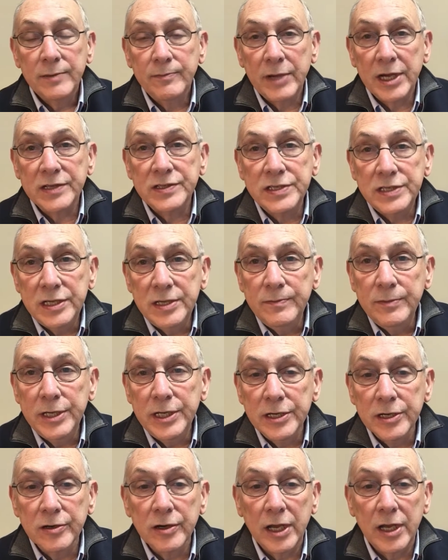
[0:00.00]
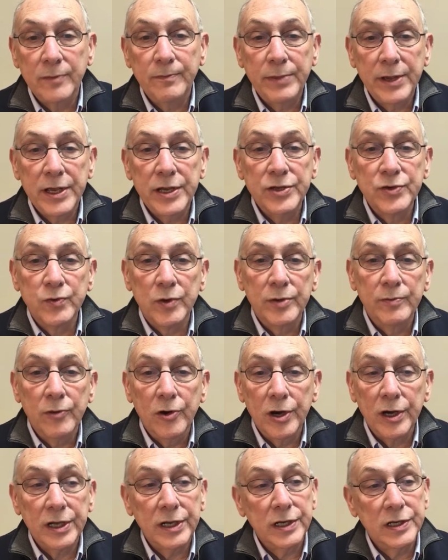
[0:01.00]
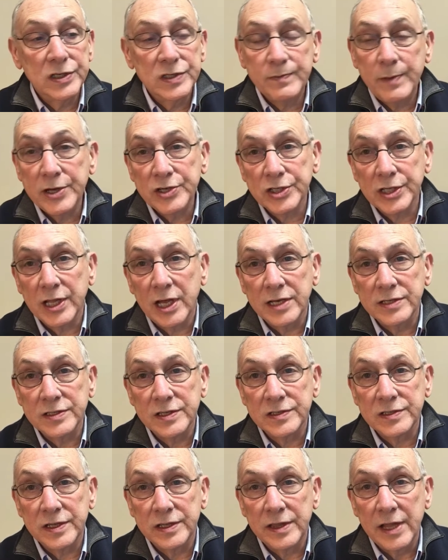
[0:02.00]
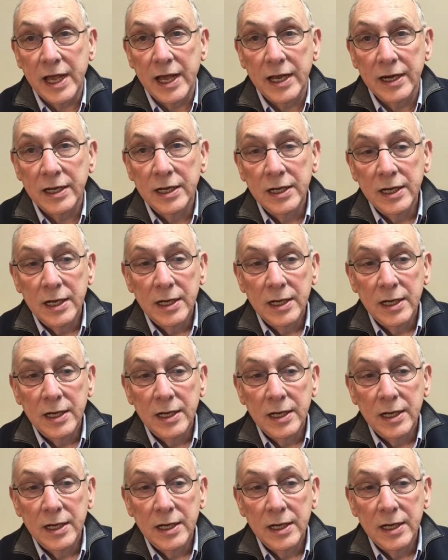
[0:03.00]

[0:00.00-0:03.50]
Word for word: my team here at Page One Marketing specializes in that.